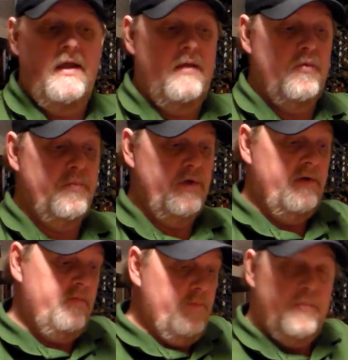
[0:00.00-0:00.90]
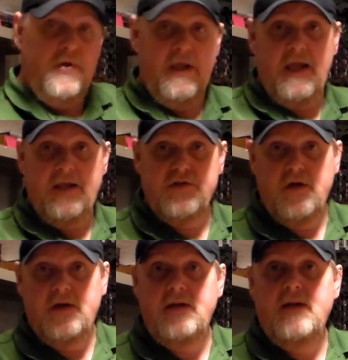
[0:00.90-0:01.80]
and we'll put a gauge
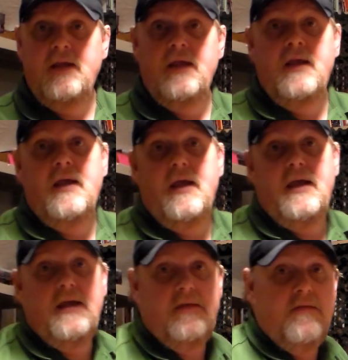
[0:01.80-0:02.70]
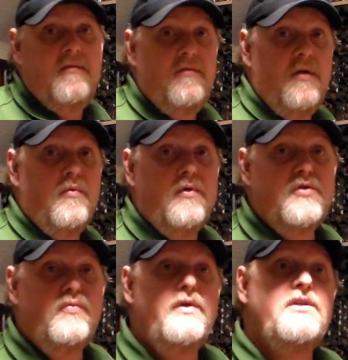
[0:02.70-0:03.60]
on it, and then we're going
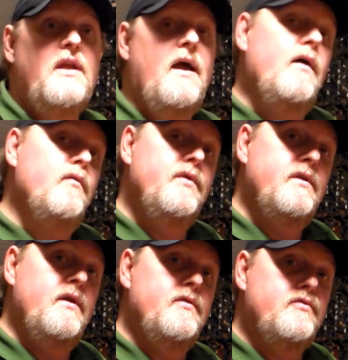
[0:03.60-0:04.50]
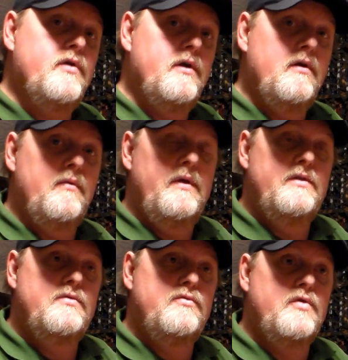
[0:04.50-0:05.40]
to switch it out with another trigger, and
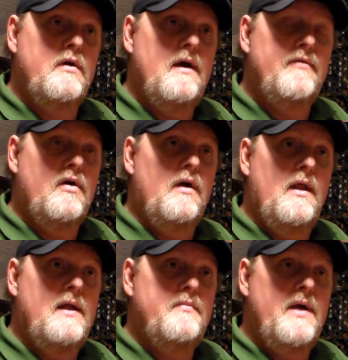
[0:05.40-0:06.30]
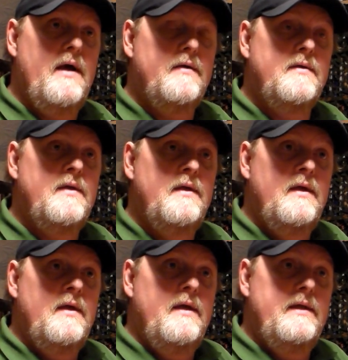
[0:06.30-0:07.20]
it's a trigger I've heard a lot about.
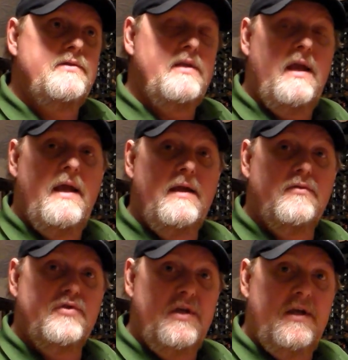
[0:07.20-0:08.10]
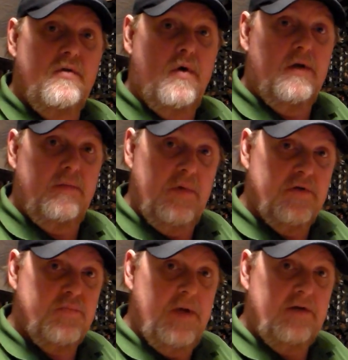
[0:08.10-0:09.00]
It's the ALG Quality
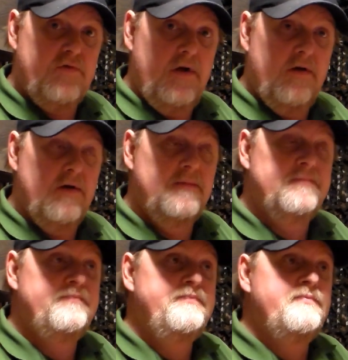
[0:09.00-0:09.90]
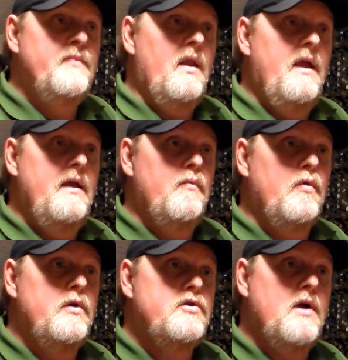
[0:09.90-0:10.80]
Mil-Spec trigger, and
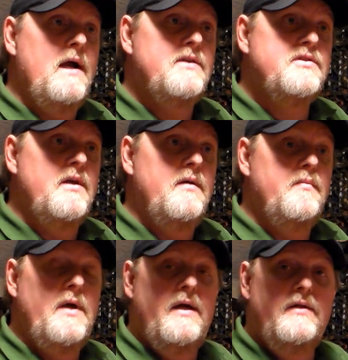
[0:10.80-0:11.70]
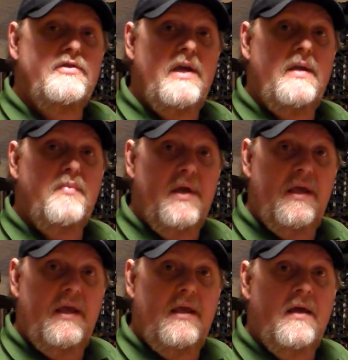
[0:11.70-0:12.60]
we're going to try some
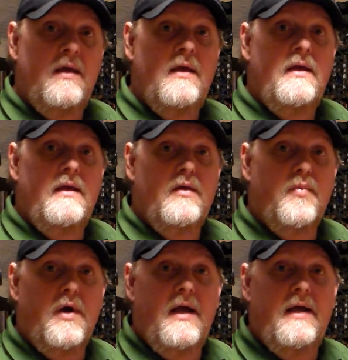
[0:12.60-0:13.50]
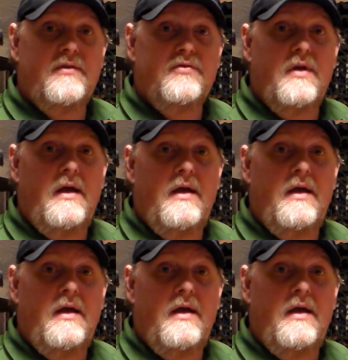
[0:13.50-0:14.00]
J&P Enterprise